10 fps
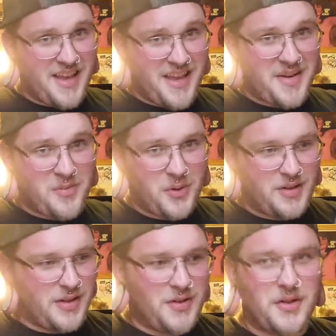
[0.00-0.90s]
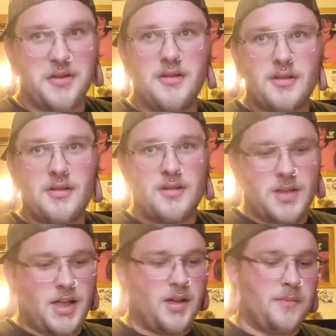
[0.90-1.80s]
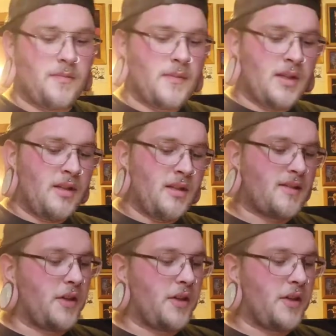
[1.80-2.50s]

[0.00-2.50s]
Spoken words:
and more tissue. Because